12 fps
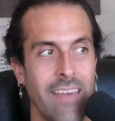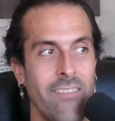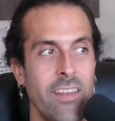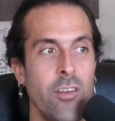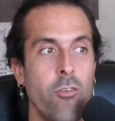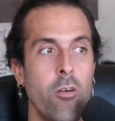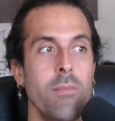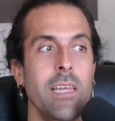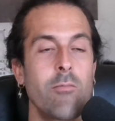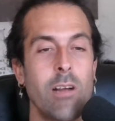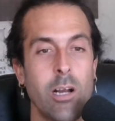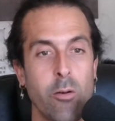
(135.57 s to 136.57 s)
and then you normally
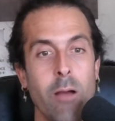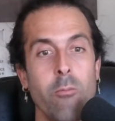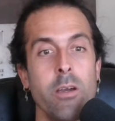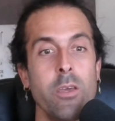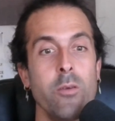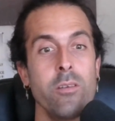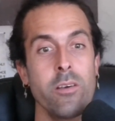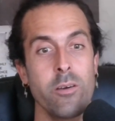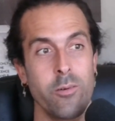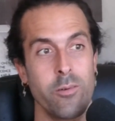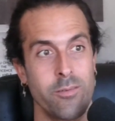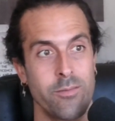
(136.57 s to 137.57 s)
regret what you do.